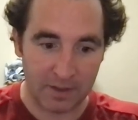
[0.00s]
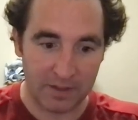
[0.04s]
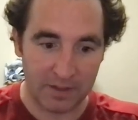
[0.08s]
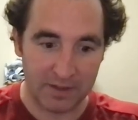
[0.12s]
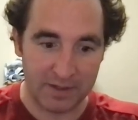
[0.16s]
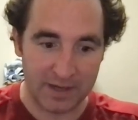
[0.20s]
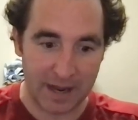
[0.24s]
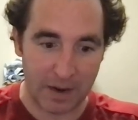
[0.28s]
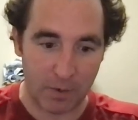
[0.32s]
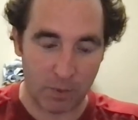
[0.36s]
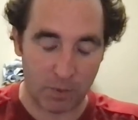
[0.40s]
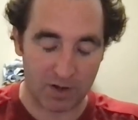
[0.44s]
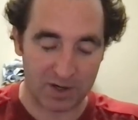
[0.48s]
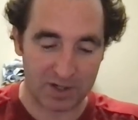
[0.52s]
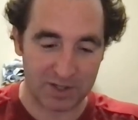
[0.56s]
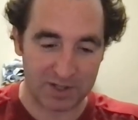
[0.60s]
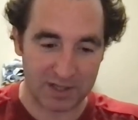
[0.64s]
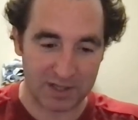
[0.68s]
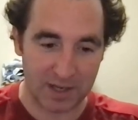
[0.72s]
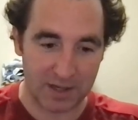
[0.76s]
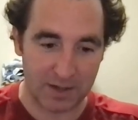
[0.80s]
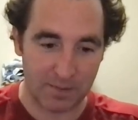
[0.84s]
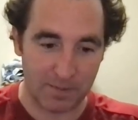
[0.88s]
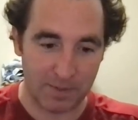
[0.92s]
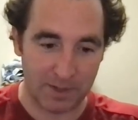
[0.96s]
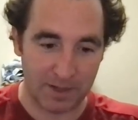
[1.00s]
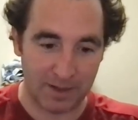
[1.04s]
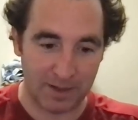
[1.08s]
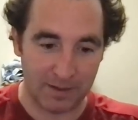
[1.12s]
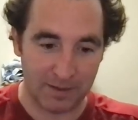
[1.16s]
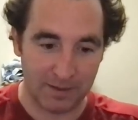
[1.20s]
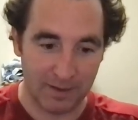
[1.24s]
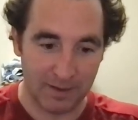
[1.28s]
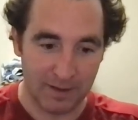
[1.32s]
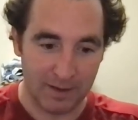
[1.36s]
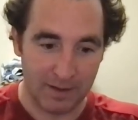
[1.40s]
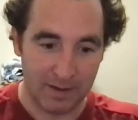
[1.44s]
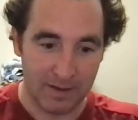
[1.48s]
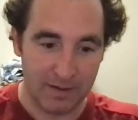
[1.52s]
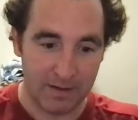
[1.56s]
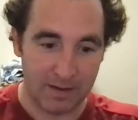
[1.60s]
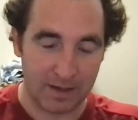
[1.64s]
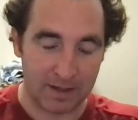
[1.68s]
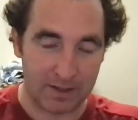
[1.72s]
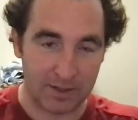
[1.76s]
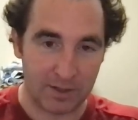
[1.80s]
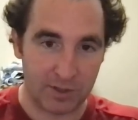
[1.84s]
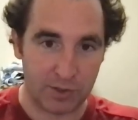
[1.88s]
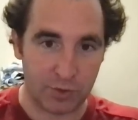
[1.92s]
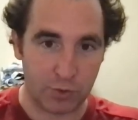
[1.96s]
networks tend to be
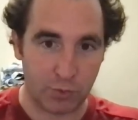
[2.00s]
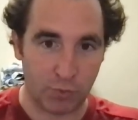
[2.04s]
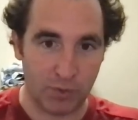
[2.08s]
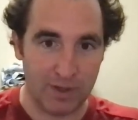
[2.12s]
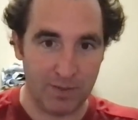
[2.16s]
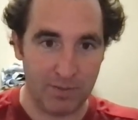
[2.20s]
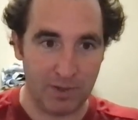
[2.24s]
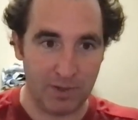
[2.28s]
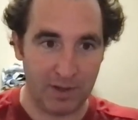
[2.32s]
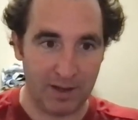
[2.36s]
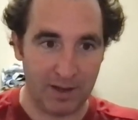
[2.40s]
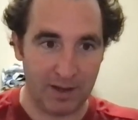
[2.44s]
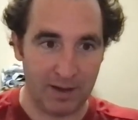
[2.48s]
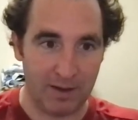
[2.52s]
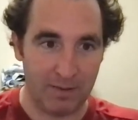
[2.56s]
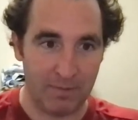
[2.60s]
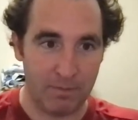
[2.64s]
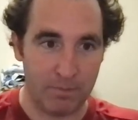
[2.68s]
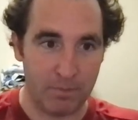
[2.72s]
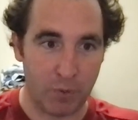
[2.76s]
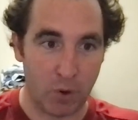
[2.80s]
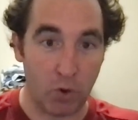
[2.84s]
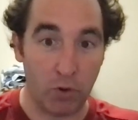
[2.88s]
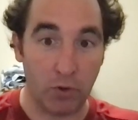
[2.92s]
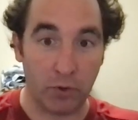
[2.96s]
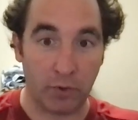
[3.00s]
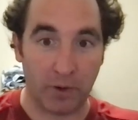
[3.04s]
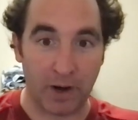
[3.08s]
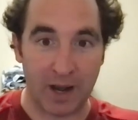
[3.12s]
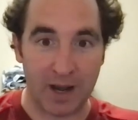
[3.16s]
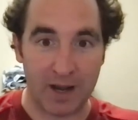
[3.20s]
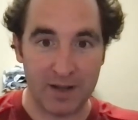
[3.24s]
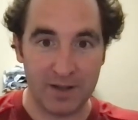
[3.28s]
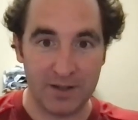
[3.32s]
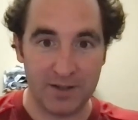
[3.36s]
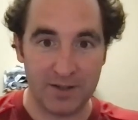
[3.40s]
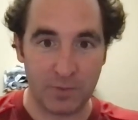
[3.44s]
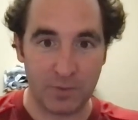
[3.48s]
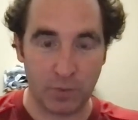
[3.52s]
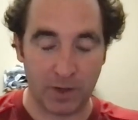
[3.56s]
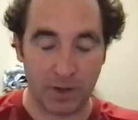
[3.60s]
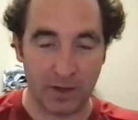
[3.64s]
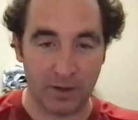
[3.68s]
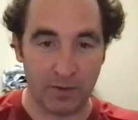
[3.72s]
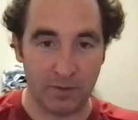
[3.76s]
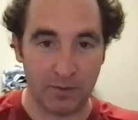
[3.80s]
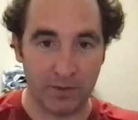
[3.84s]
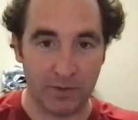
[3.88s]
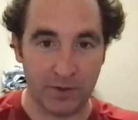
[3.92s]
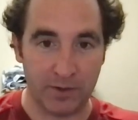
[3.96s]
extremely polarized,
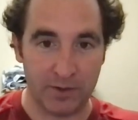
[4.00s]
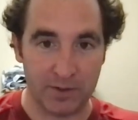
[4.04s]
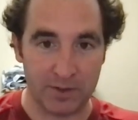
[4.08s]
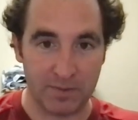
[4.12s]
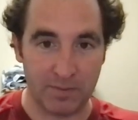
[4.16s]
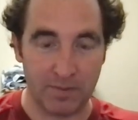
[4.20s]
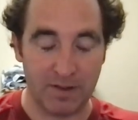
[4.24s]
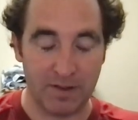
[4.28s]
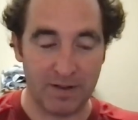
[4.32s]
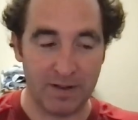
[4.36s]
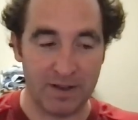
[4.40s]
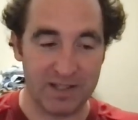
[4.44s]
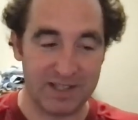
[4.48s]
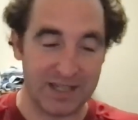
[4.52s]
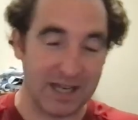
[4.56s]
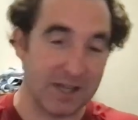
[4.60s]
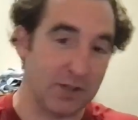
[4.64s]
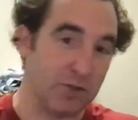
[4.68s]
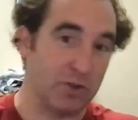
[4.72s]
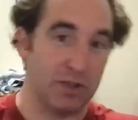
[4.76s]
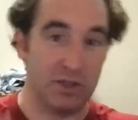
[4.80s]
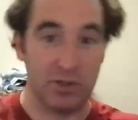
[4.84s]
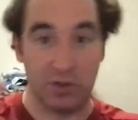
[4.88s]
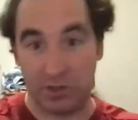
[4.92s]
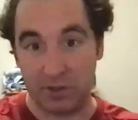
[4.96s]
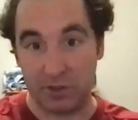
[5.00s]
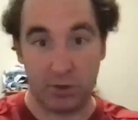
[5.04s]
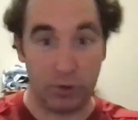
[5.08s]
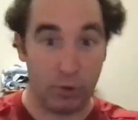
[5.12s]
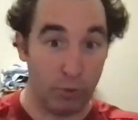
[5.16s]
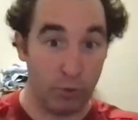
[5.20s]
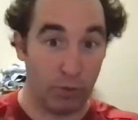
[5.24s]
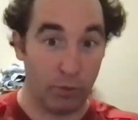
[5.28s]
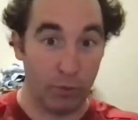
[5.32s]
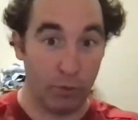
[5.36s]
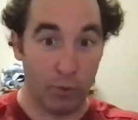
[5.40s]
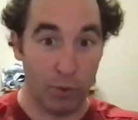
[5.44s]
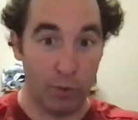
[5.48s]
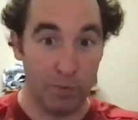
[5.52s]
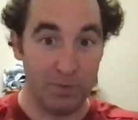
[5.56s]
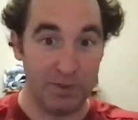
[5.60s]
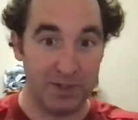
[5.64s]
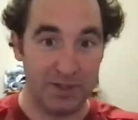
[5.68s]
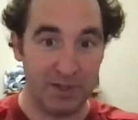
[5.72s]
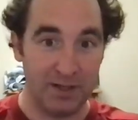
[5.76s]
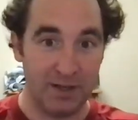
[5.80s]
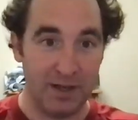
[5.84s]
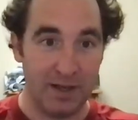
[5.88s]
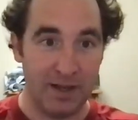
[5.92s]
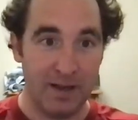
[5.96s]
where there's essentially just two
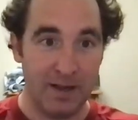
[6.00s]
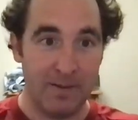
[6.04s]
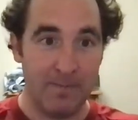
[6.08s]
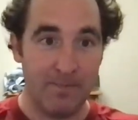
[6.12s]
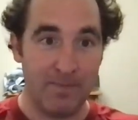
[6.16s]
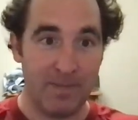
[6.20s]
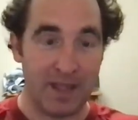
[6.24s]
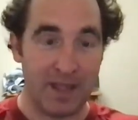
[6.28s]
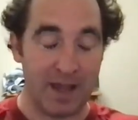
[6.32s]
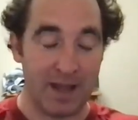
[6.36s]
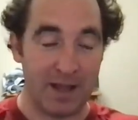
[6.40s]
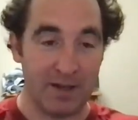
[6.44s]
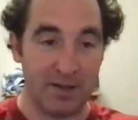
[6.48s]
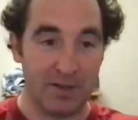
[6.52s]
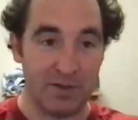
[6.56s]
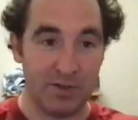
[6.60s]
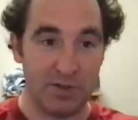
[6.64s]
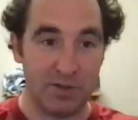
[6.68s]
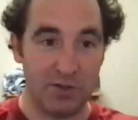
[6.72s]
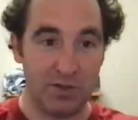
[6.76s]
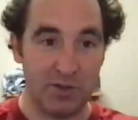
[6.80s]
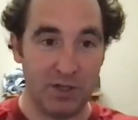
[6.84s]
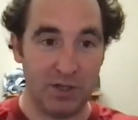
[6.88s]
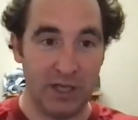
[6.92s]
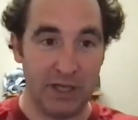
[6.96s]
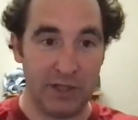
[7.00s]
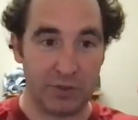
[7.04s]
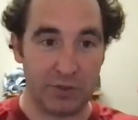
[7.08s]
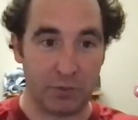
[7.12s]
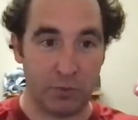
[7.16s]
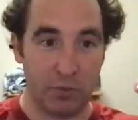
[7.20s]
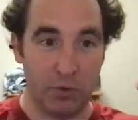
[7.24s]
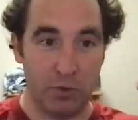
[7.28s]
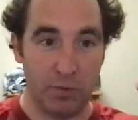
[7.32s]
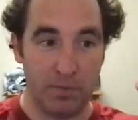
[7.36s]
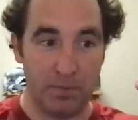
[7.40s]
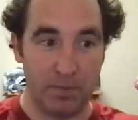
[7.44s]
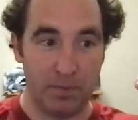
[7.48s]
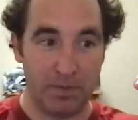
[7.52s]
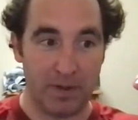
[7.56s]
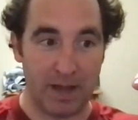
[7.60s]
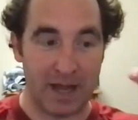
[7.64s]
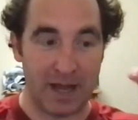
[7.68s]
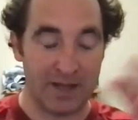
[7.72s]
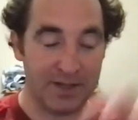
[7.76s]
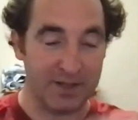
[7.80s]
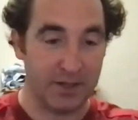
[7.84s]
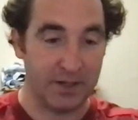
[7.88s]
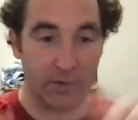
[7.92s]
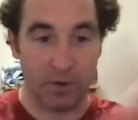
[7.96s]
groups, and each group
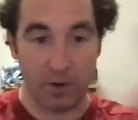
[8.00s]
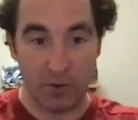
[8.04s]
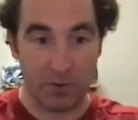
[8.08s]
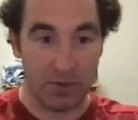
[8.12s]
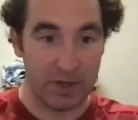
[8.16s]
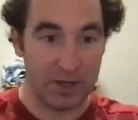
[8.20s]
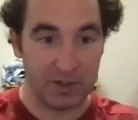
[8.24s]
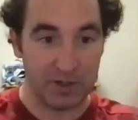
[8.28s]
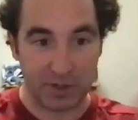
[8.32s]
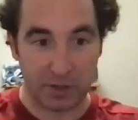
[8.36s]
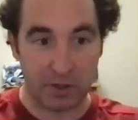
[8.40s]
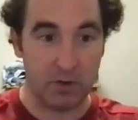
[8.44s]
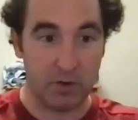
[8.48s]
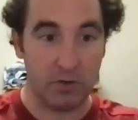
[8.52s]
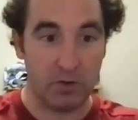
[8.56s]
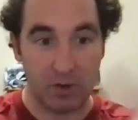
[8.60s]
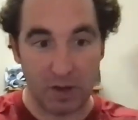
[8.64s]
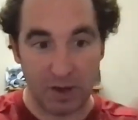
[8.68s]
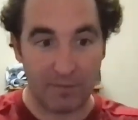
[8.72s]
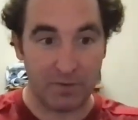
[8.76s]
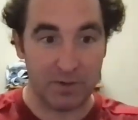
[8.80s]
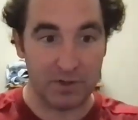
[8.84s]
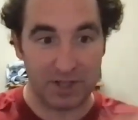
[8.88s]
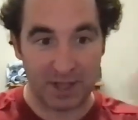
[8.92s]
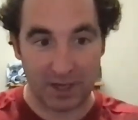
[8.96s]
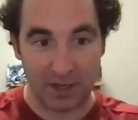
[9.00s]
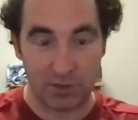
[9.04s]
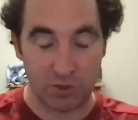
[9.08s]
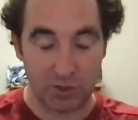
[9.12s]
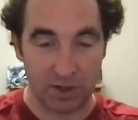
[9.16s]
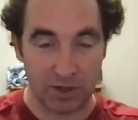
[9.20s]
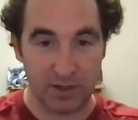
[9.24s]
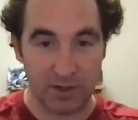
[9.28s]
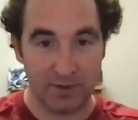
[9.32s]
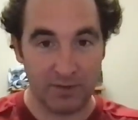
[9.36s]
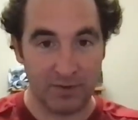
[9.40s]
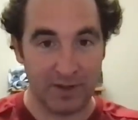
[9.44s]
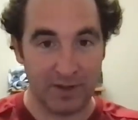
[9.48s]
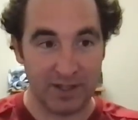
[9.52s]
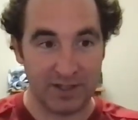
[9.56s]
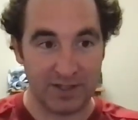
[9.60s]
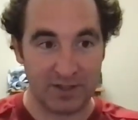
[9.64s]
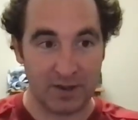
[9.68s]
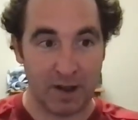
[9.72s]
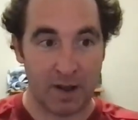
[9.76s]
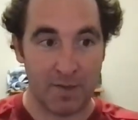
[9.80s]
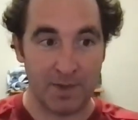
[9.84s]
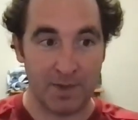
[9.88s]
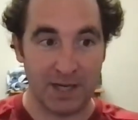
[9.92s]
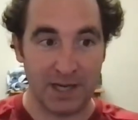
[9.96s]
has their own internal conversation that's
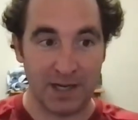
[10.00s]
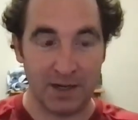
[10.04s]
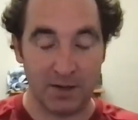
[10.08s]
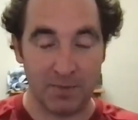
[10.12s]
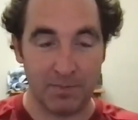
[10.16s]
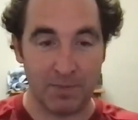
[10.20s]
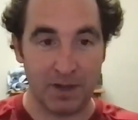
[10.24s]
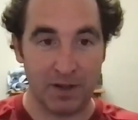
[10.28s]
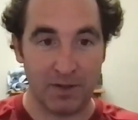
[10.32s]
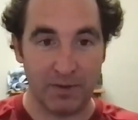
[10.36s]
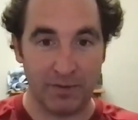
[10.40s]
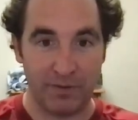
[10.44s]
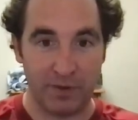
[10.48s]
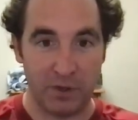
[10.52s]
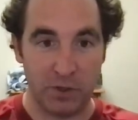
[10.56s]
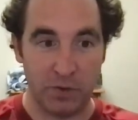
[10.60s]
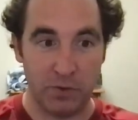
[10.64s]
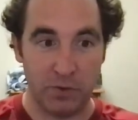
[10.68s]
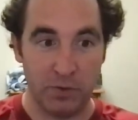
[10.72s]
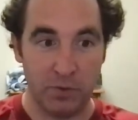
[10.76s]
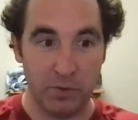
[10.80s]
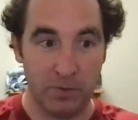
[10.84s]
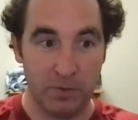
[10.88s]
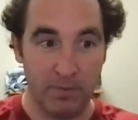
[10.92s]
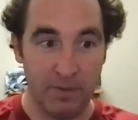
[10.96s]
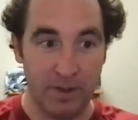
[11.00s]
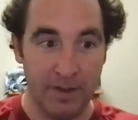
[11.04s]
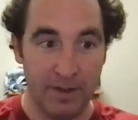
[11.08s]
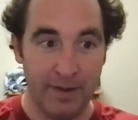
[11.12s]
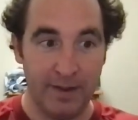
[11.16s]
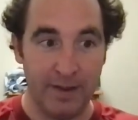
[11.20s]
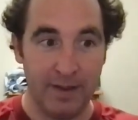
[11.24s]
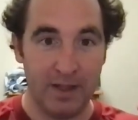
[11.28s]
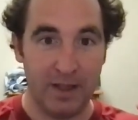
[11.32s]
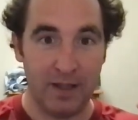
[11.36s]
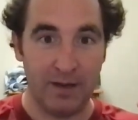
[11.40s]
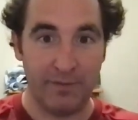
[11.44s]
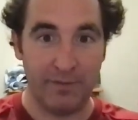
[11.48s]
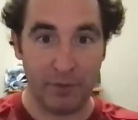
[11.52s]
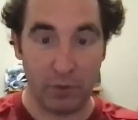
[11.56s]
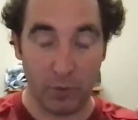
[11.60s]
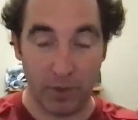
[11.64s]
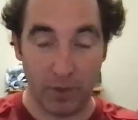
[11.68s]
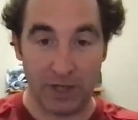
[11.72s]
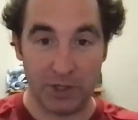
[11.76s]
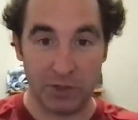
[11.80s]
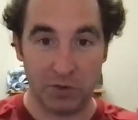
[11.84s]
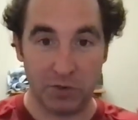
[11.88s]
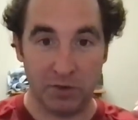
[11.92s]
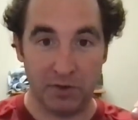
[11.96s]
dominated by a few
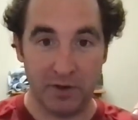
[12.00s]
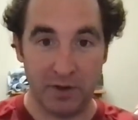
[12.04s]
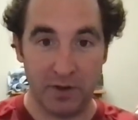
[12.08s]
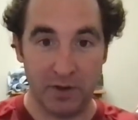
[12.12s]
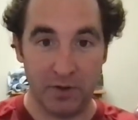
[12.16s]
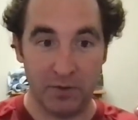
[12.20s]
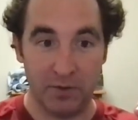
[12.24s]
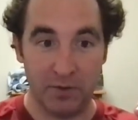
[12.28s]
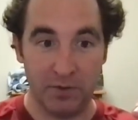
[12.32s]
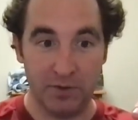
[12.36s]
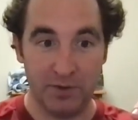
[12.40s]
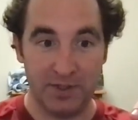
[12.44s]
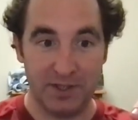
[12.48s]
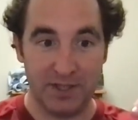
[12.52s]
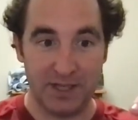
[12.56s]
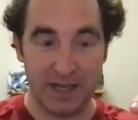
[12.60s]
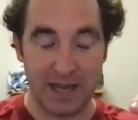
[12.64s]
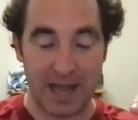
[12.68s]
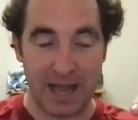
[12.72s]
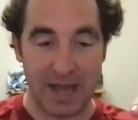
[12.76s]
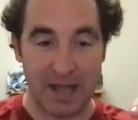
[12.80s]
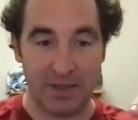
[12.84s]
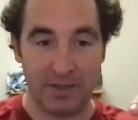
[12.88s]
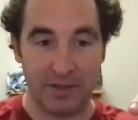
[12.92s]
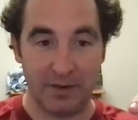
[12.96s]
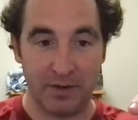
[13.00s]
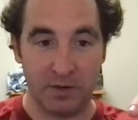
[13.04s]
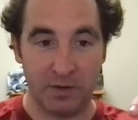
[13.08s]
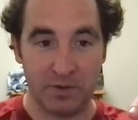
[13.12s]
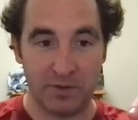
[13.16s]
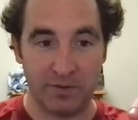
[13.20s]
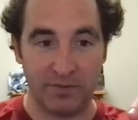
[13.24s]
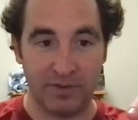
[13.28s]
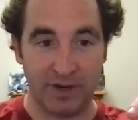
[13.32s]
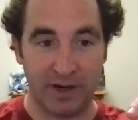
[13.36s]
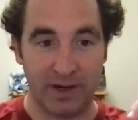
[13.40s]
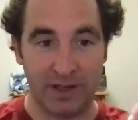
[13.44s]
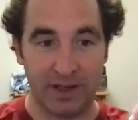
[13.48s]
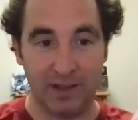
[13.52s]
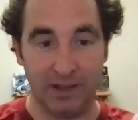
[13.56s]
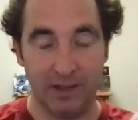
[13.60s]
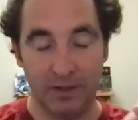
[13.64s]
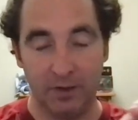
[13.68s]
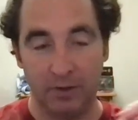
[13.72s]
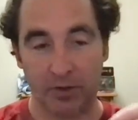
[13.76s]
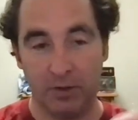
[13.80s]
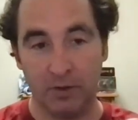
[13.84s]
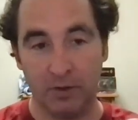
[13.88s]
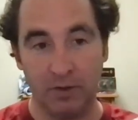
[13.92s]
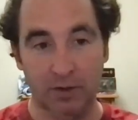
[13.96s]
influential nodes, and there's very
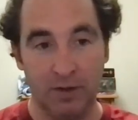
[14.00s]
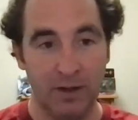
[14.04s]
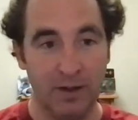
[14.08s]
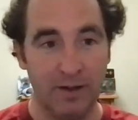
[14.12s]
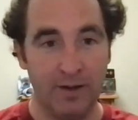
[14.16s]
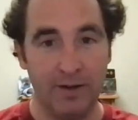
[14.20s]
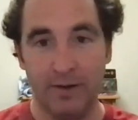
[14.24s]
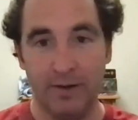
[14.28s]
little